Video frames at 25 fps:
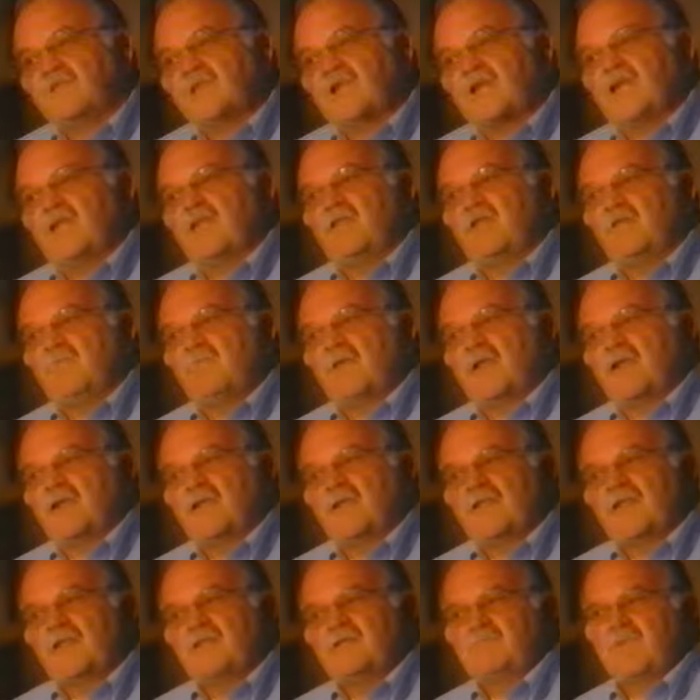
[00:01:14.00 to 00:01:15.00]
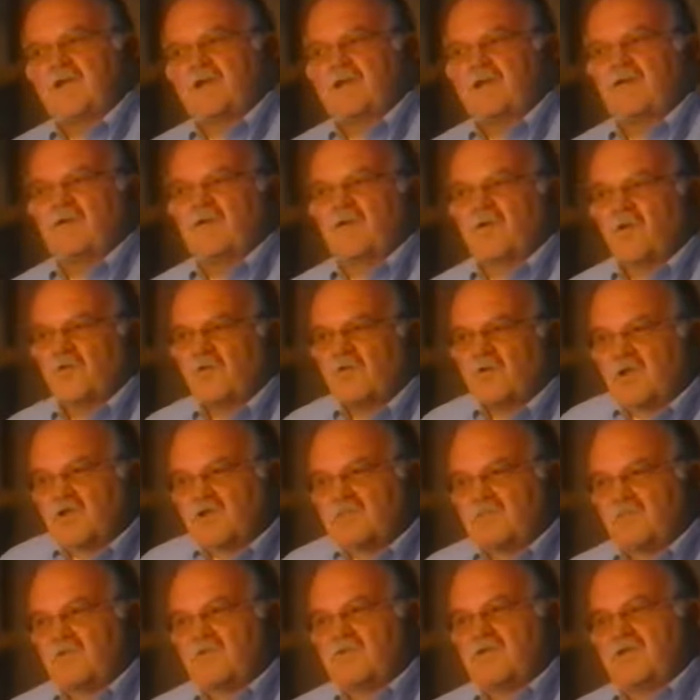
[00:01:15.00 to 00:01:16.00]
I thought, my God, that's my little girl
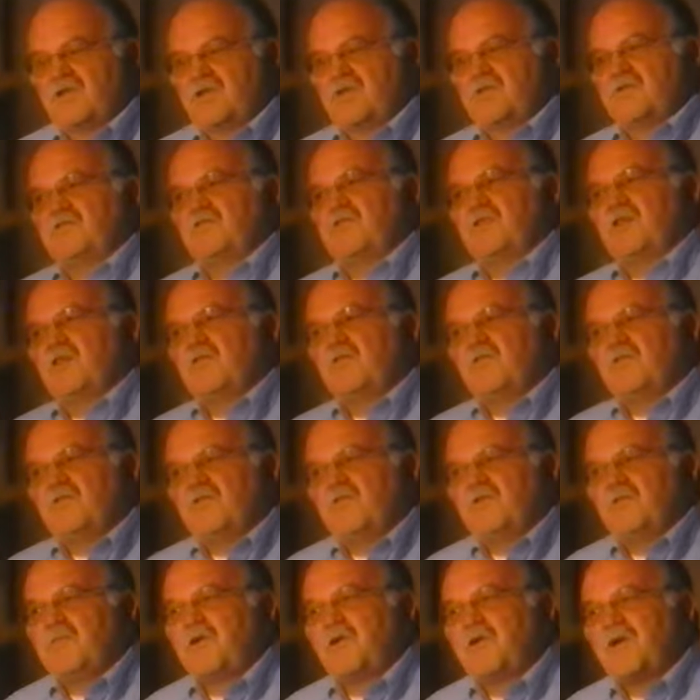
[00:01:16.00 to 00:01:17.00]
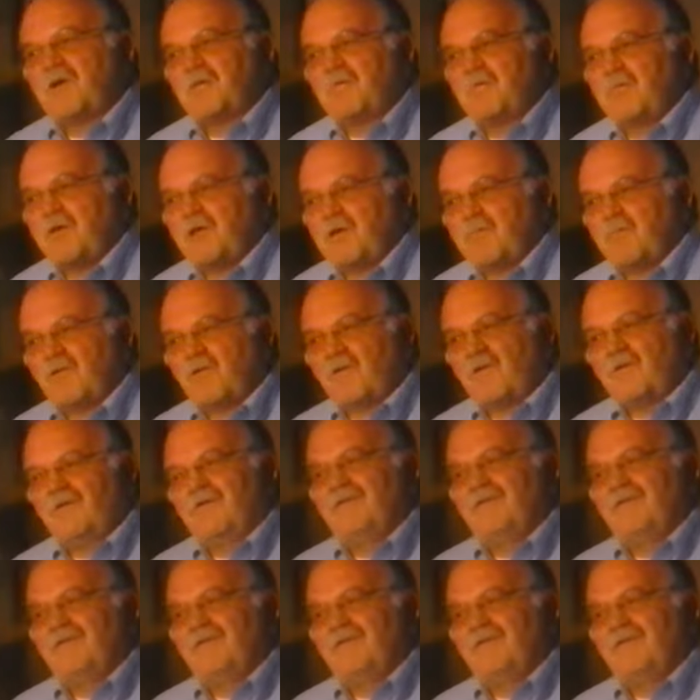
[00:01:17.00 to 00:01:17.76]
exposing herself to the American people.